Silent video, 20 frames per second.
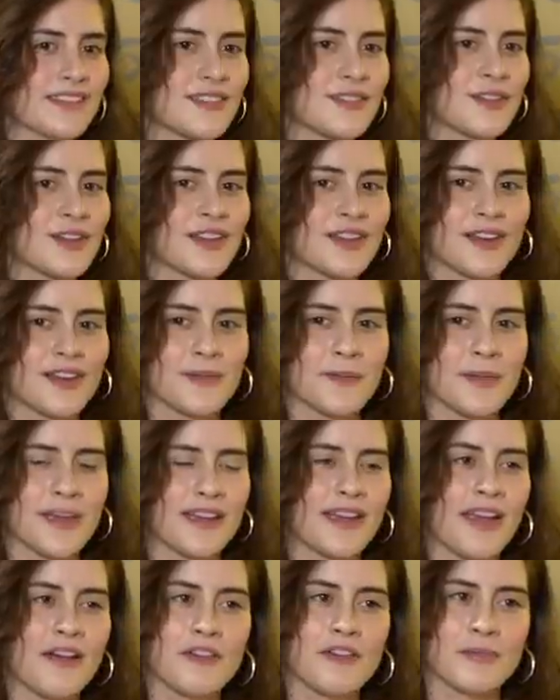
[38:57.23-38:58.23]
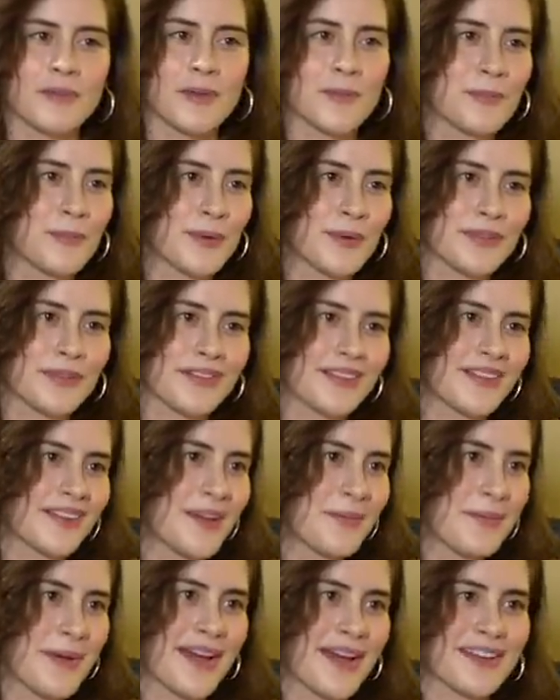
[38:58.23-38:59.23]
You can come hang out with me in Brooklyn
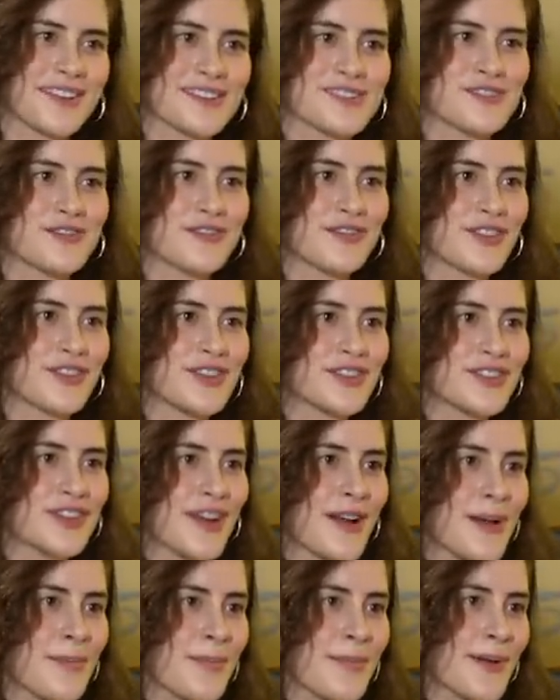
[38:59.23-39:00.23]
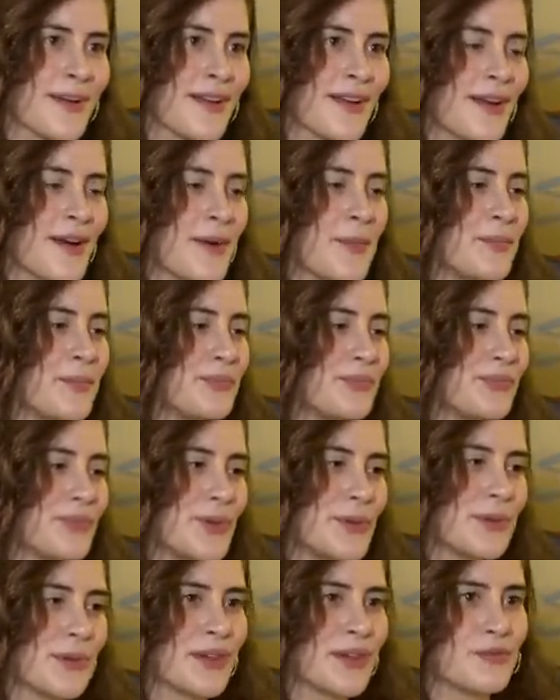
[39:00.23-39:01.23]
at Package Free Shop. Um, yeah.
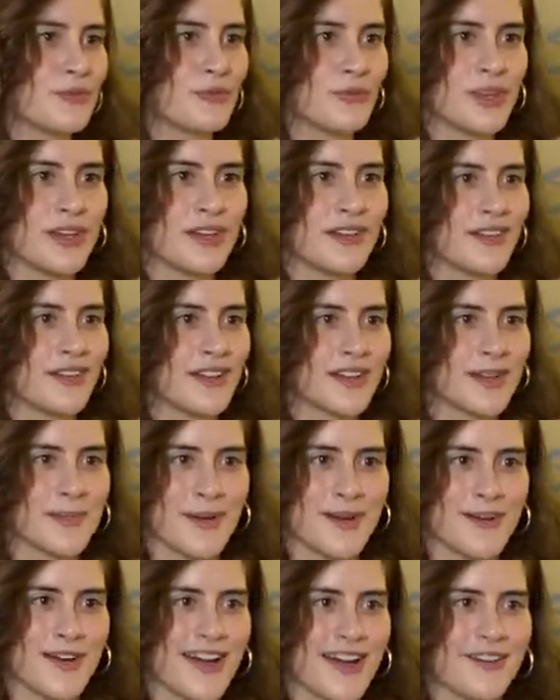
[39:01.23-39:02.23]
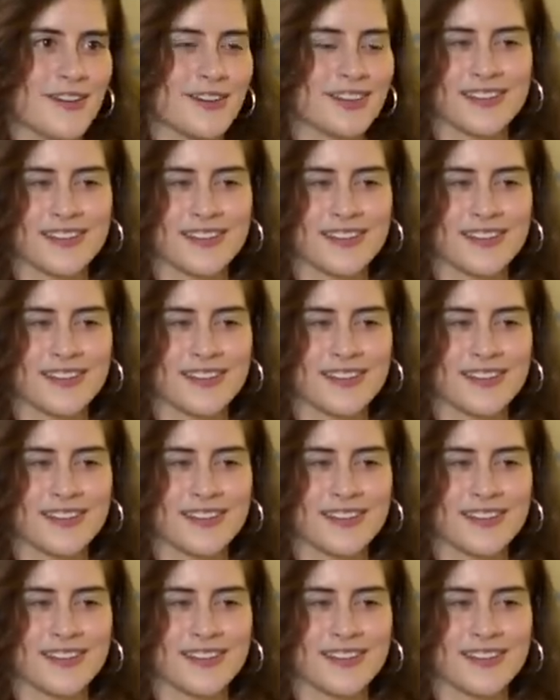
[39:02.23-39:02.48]
You can read all about how to